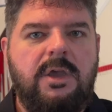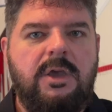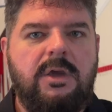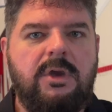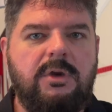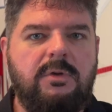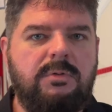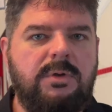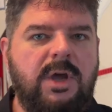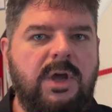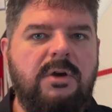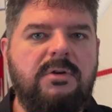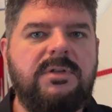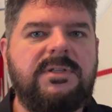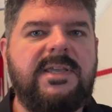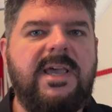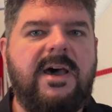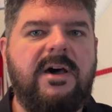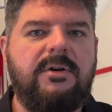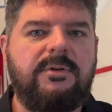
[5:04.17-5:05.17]
who
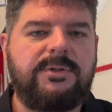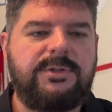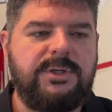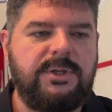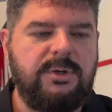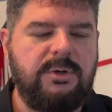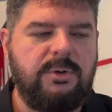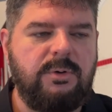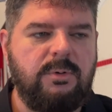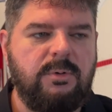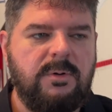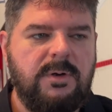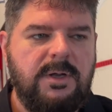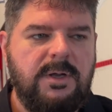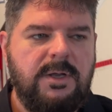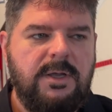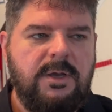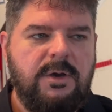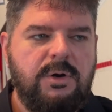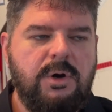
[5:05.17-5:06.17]
knows how to
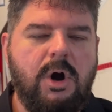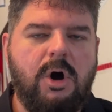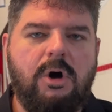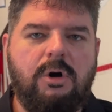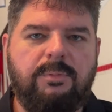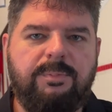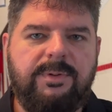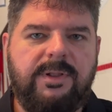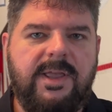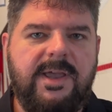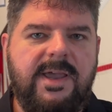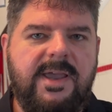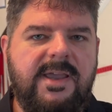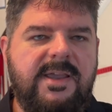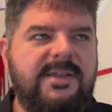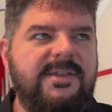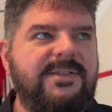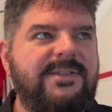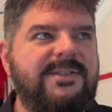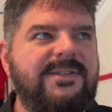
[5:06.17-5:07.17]
call
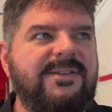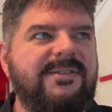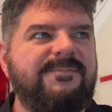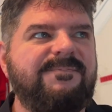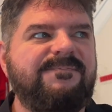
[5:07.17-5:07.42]
plays